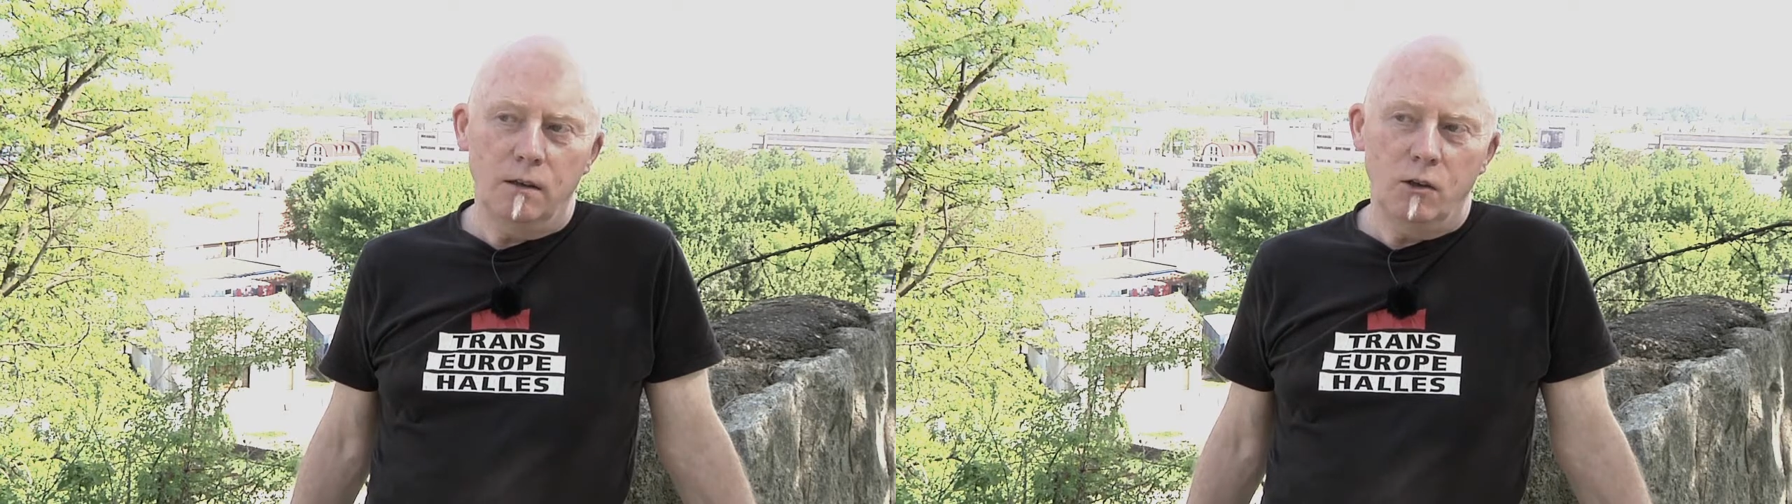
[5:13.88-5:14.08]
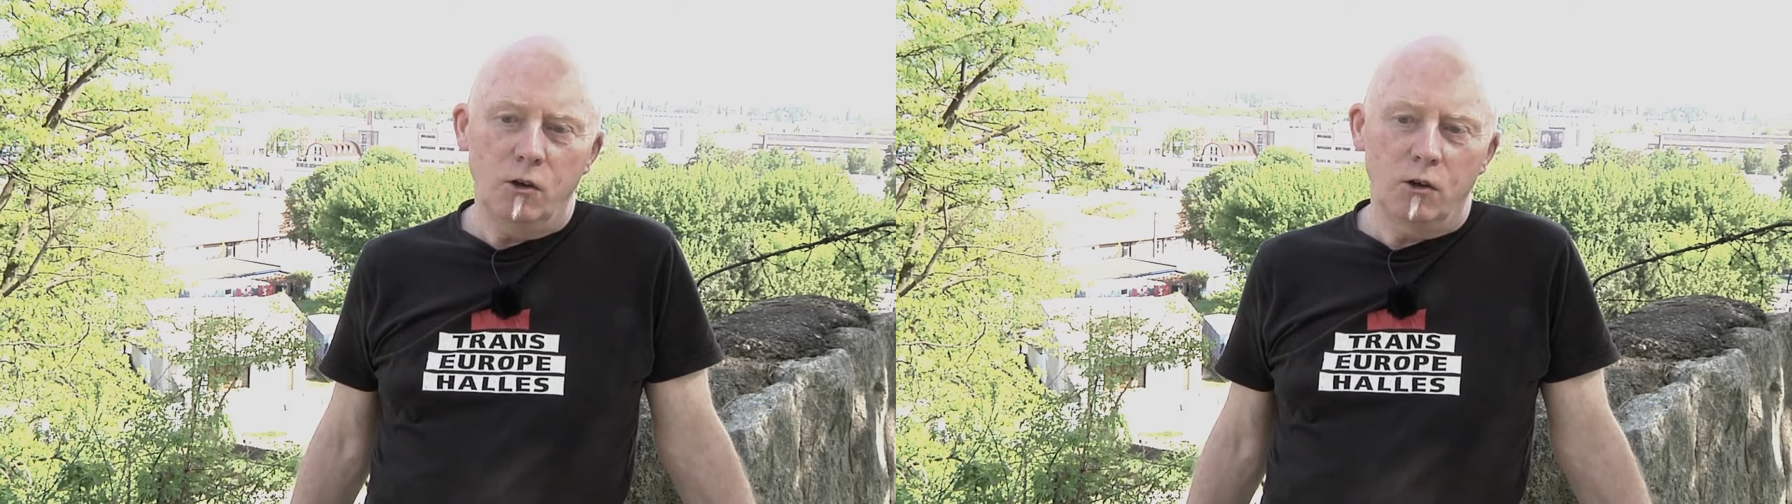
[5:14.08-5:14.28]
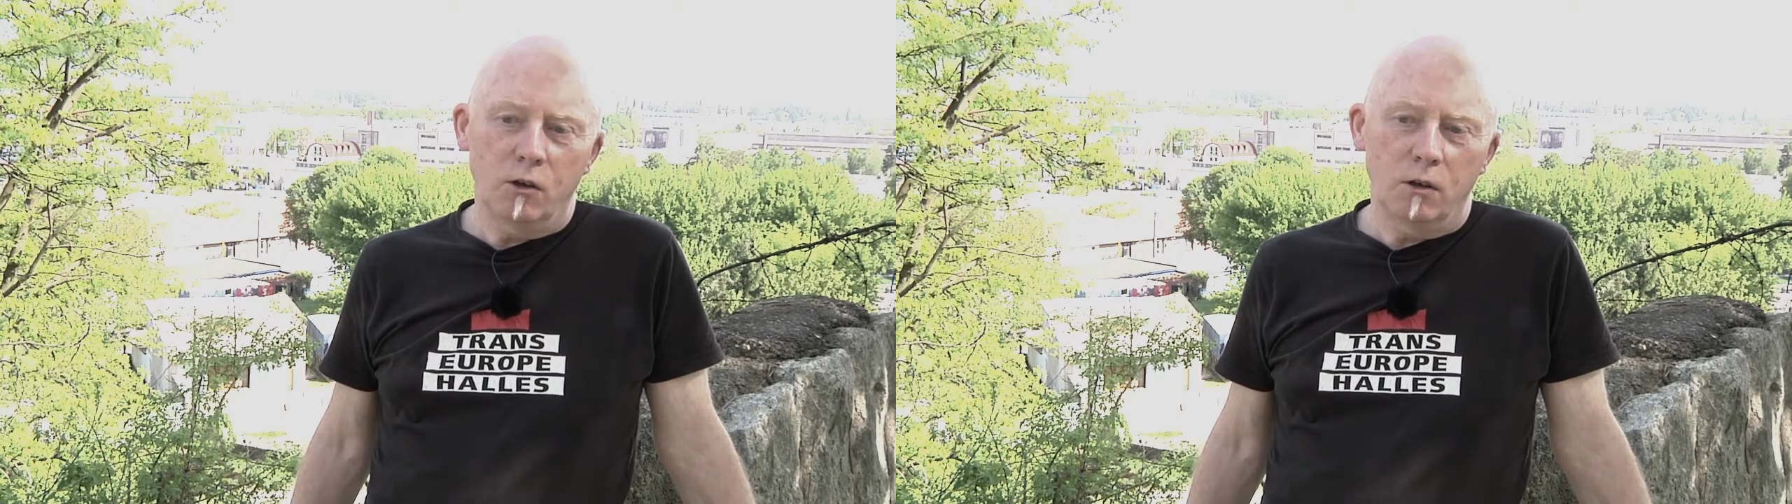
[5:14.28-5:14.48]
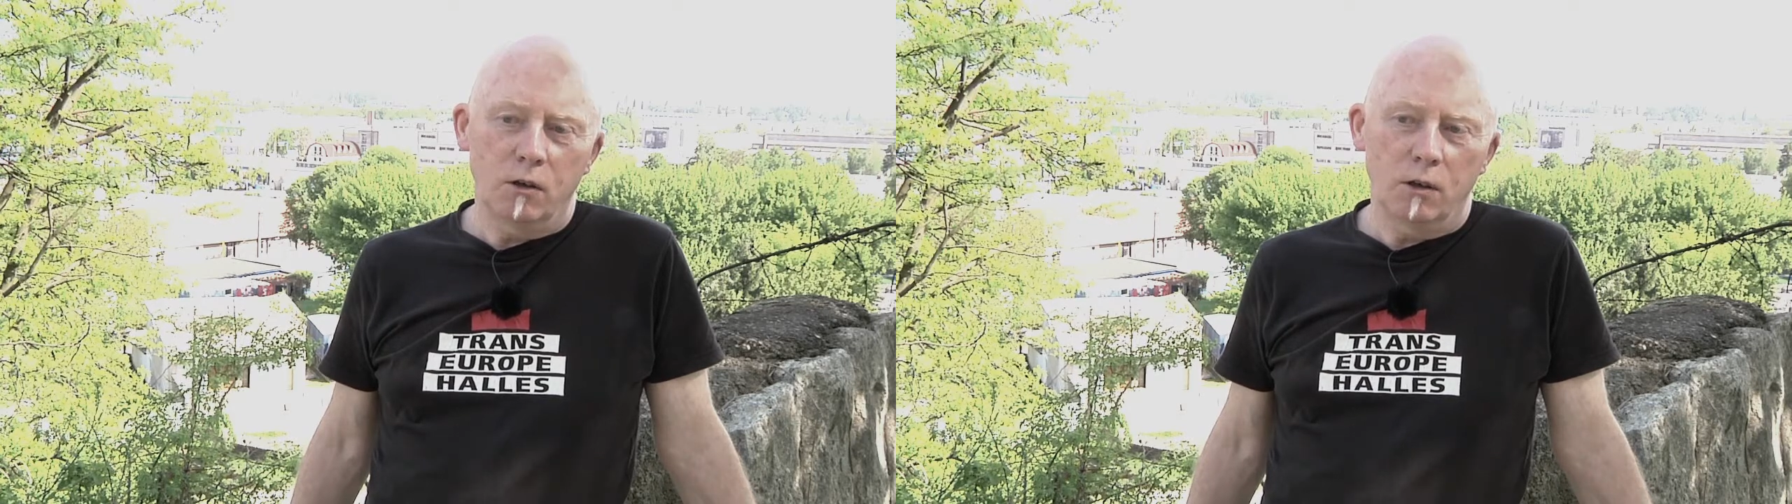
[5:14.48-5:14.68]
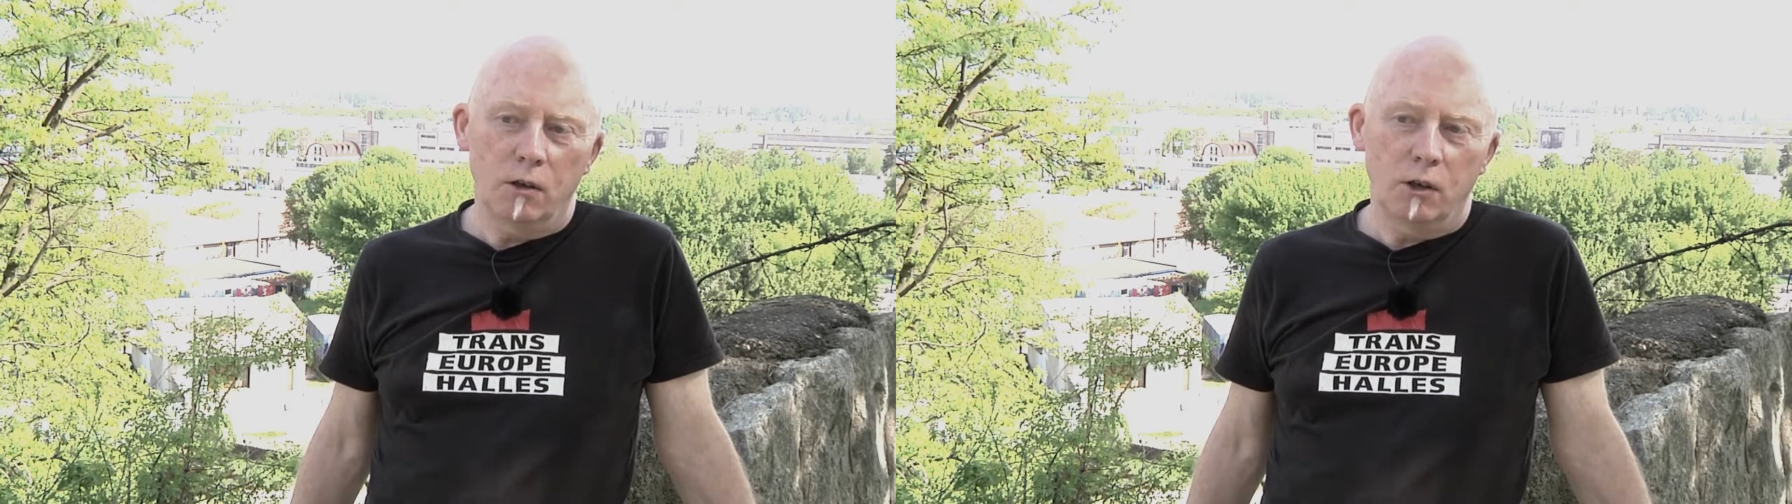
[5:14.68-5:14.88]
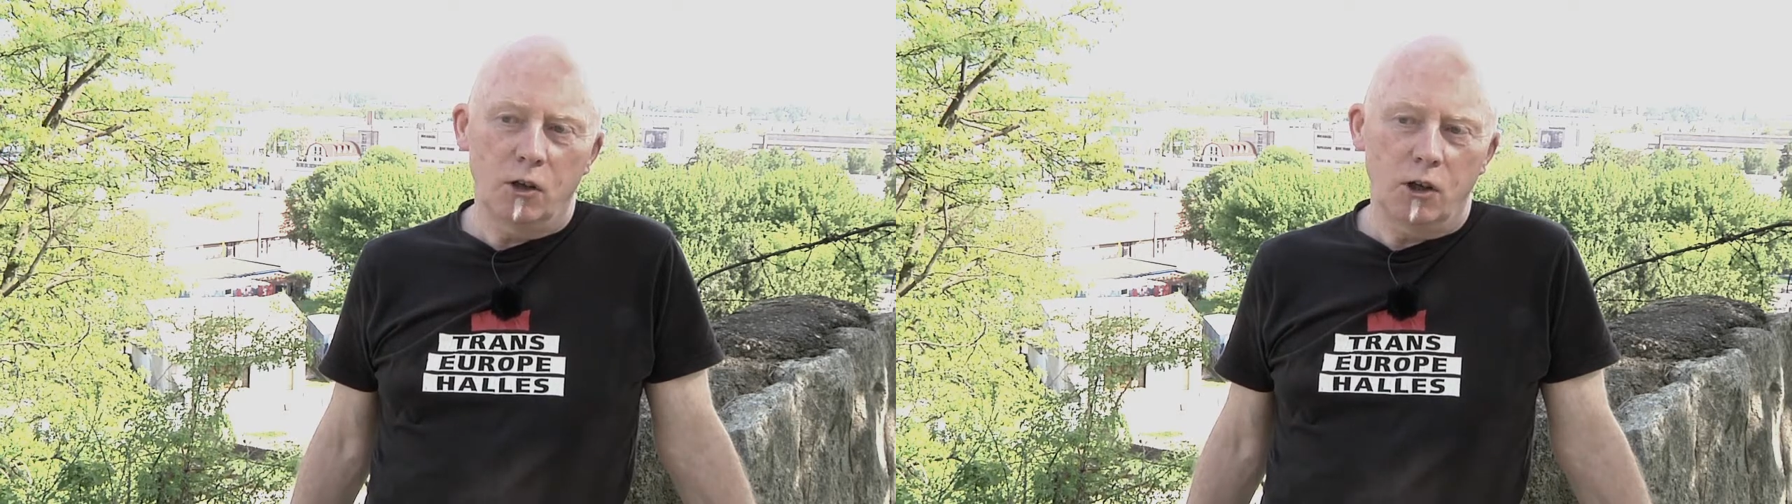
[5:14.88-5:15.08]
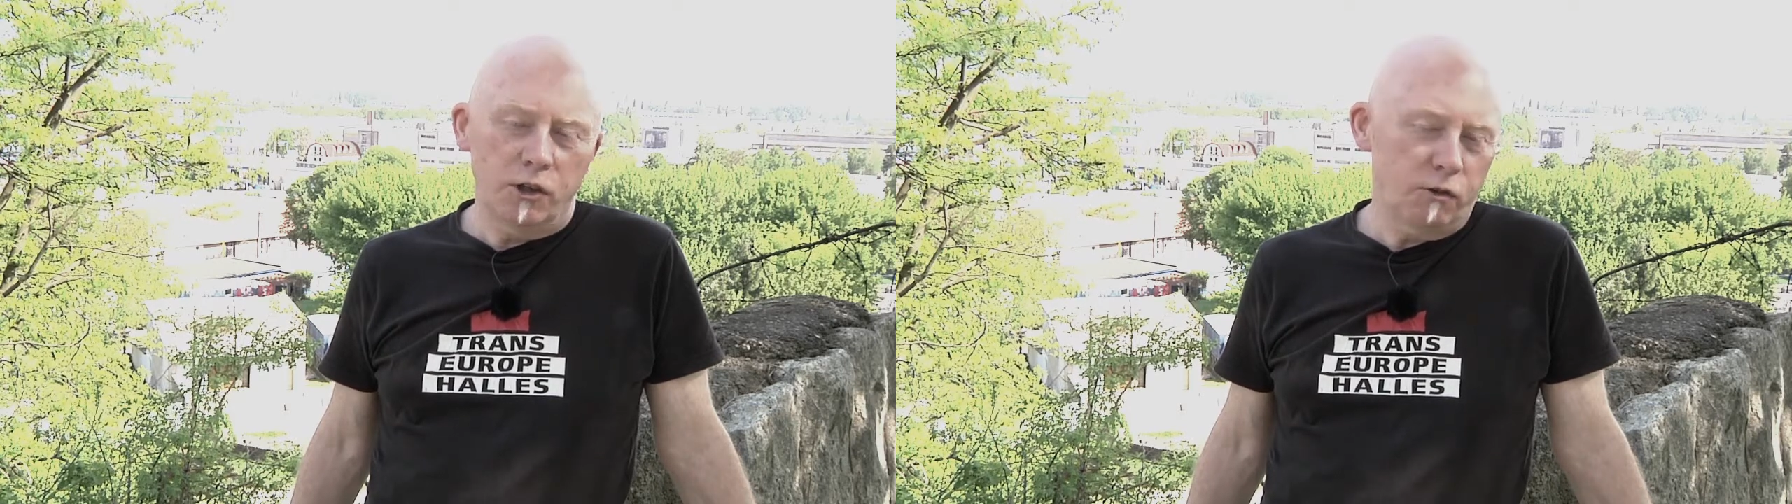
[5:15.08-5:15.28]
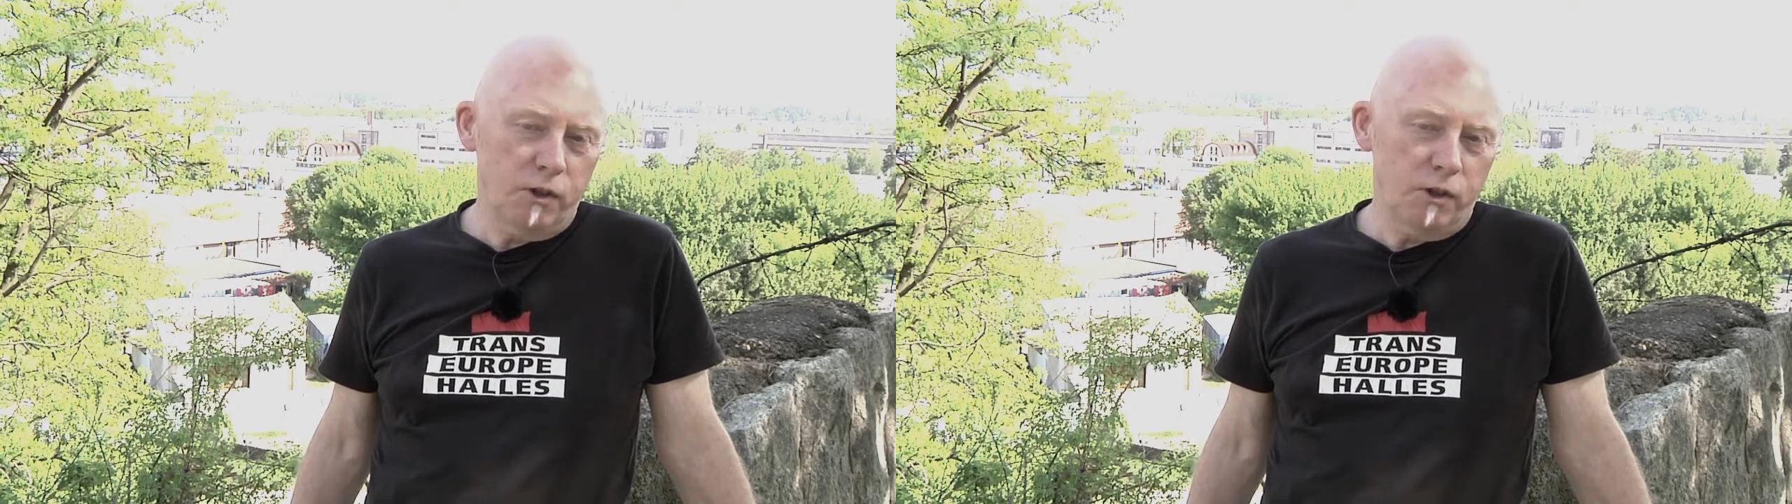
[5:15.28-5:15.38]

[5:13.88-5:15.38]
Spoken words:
your culture